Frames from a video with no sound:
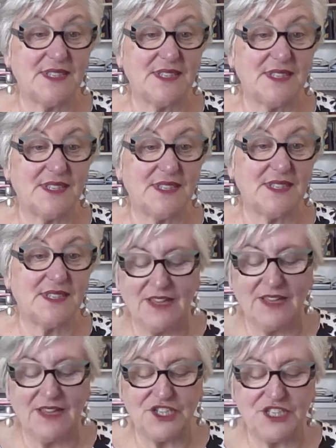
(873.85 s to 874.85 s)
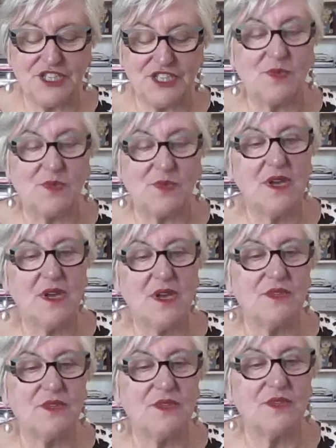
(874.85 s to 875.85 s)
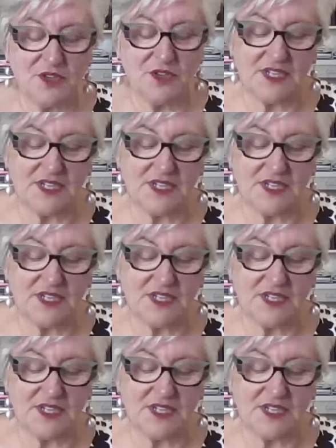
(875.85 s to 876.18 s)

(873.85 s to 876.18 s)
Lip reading: that Caroline Chisholm was the most